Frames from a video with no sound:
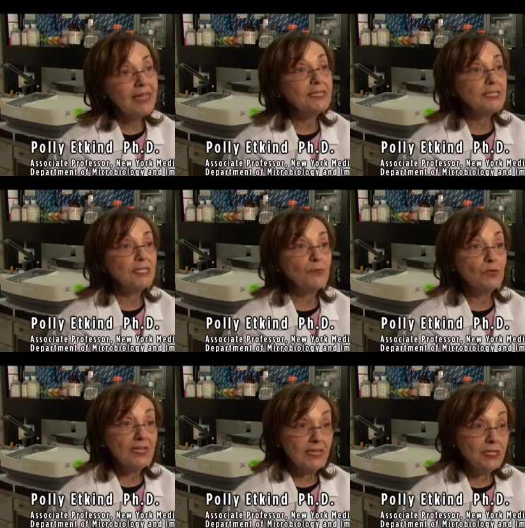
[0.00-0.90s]
and just
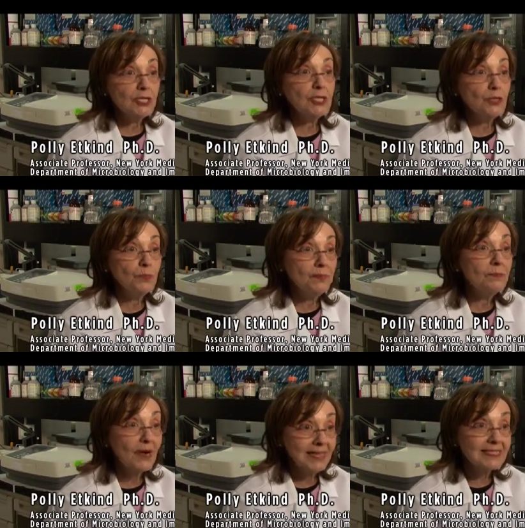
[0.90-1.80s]
put it into human
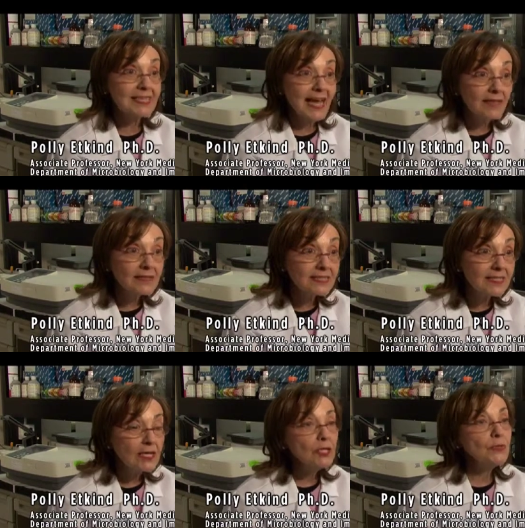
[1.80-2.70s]
breast cells,